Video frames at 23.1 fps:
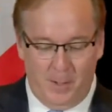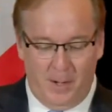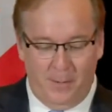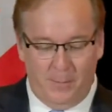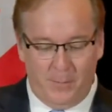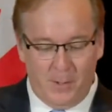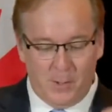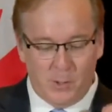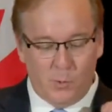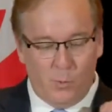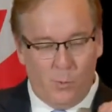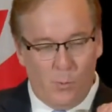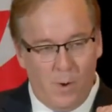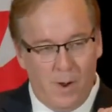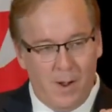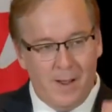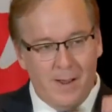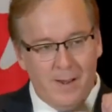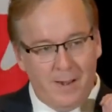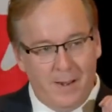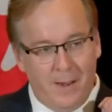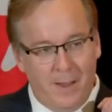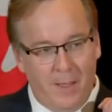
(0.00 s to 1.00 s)
but if there's
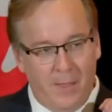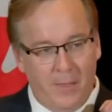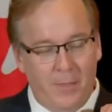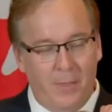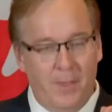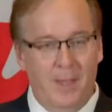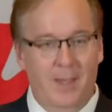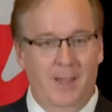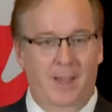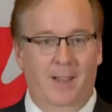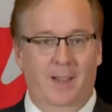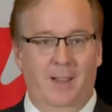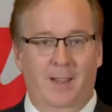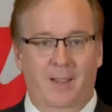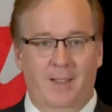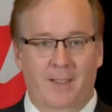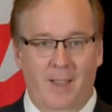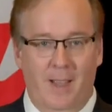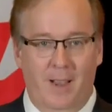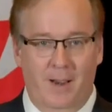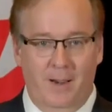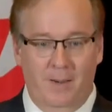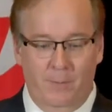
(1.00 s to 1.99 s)
one thing
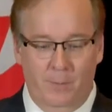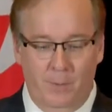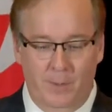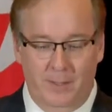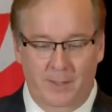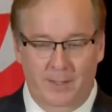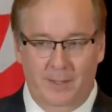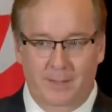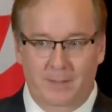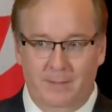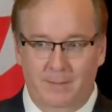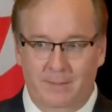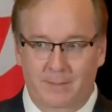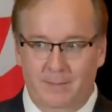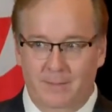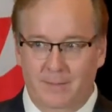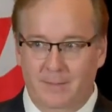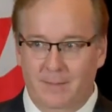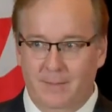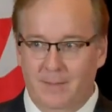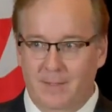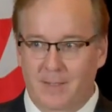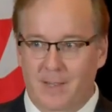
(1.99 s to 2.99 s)
that really
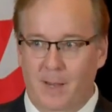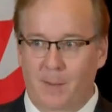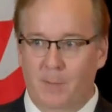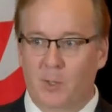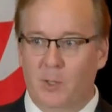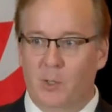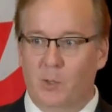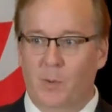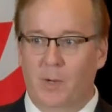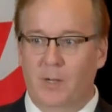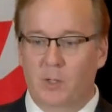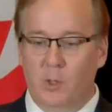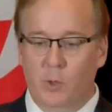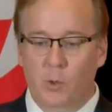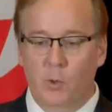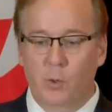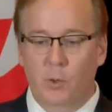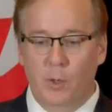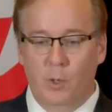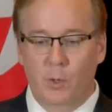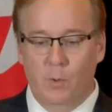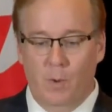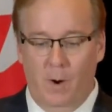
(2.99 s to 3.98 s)
demonstrates
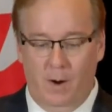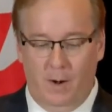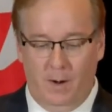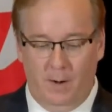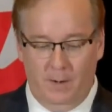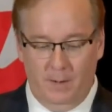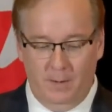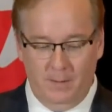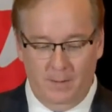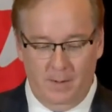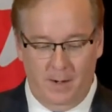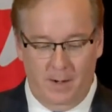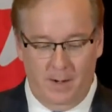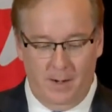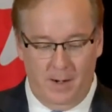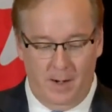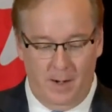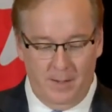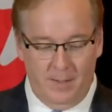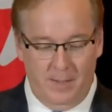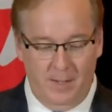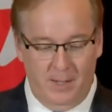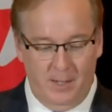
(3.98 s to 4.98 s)
who you are.
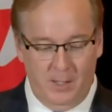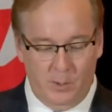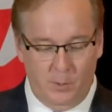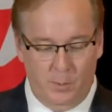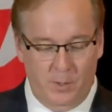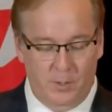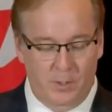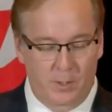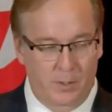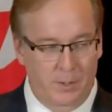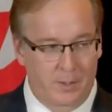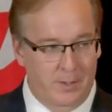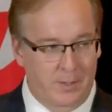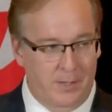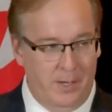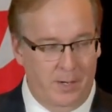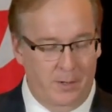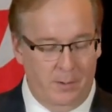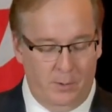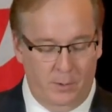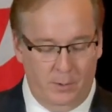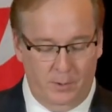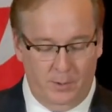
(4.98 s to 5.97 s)
I, I, think it's what you had
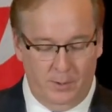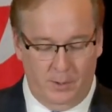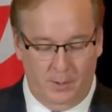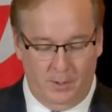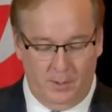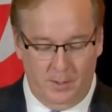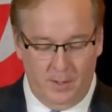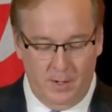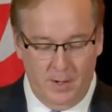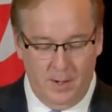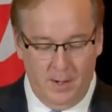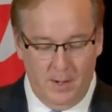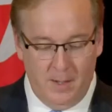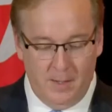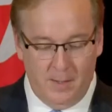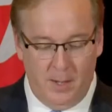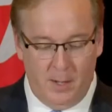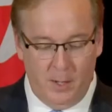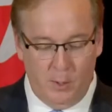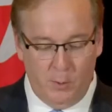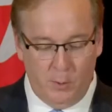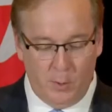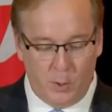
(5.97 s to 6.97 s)
said earlier,
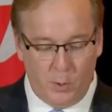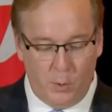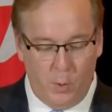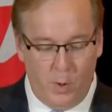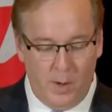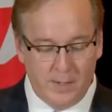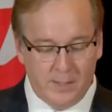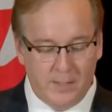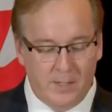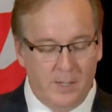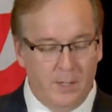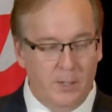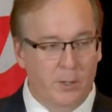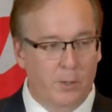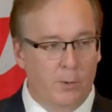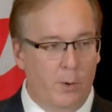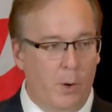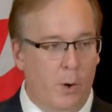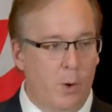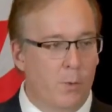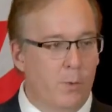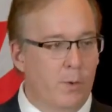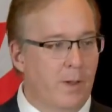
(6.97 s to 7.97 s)
that you requested
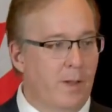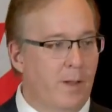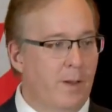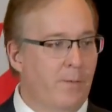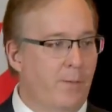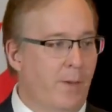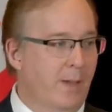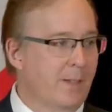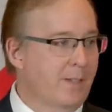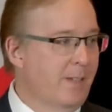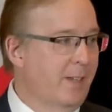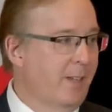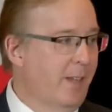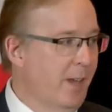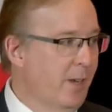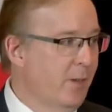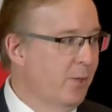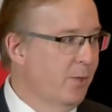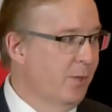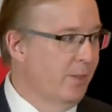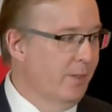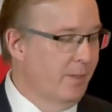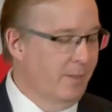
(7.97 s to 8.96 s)
your own
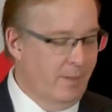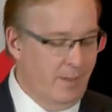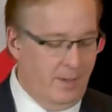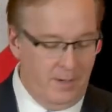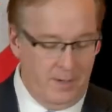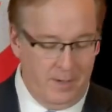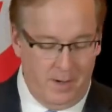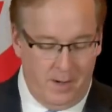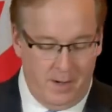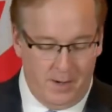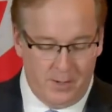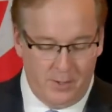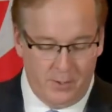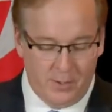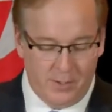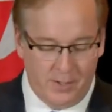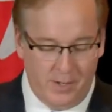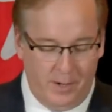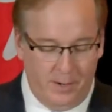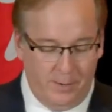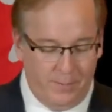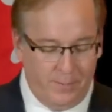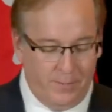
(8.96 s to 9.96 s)
investigation on, on
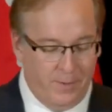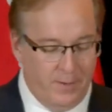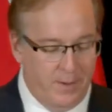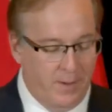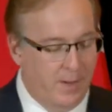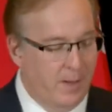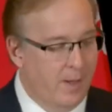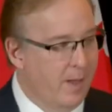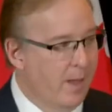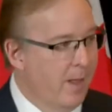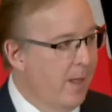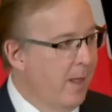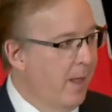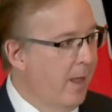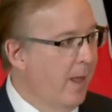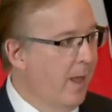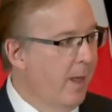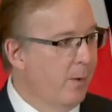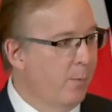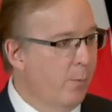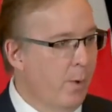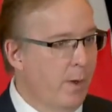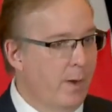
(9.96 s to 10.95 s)
yourself.
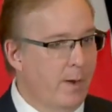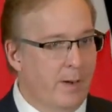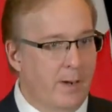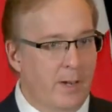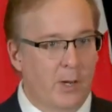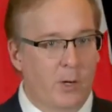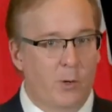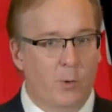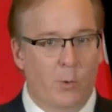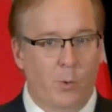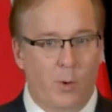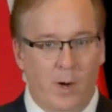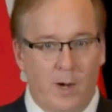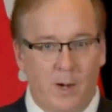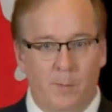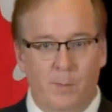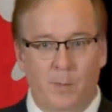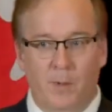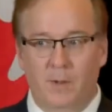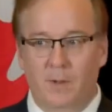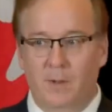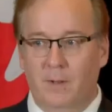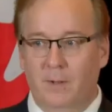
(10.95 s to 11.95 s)
And what an
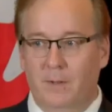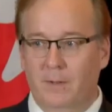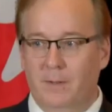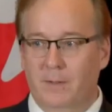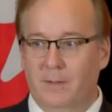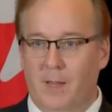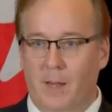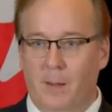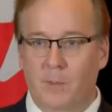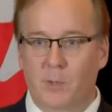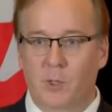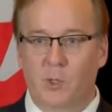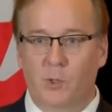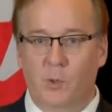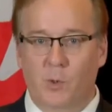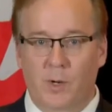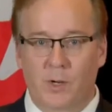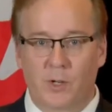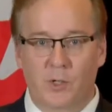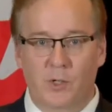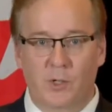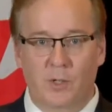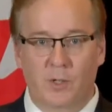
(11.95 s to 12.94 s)
incredible
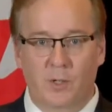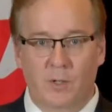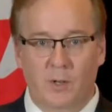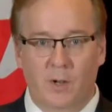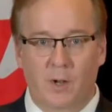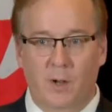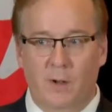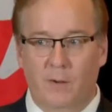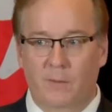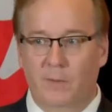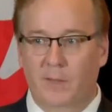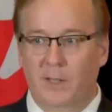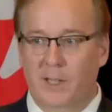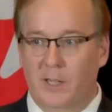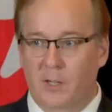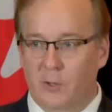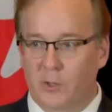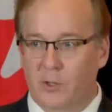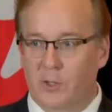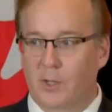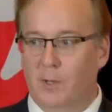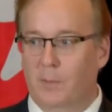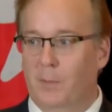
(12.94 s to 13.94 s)
demonstration of
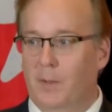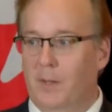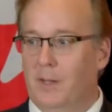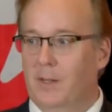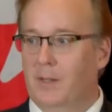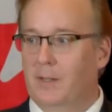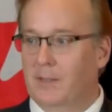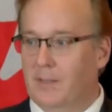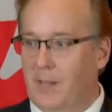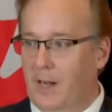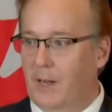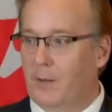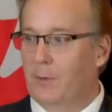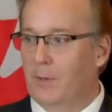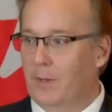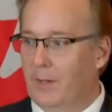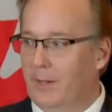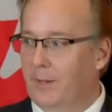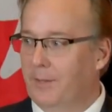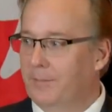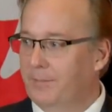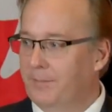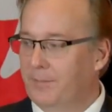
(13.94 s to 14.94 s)
leadership and
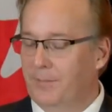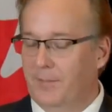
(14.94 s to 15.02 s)
integrity.